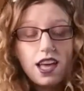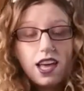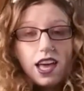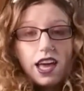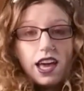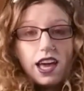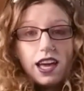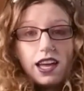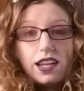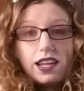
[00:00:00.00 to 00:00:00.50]

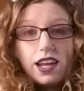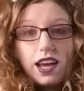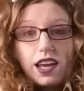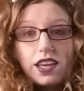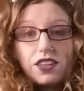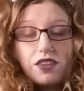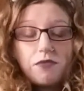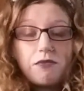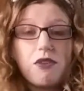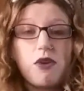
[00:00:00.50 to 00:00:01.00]
and
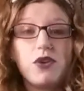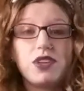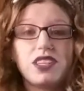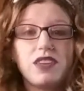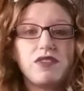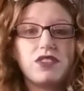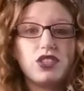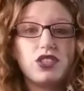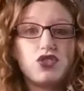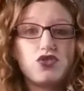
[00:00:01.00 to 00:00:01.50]
I'm always
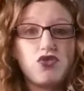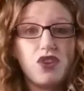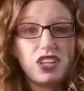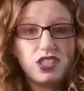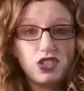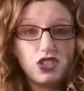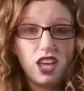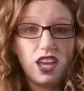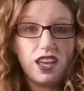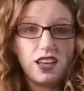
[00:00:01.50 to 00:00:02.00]
having to
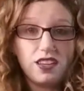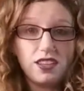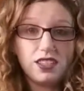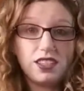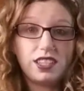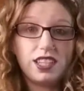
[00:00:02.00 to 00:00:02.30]
stretch tails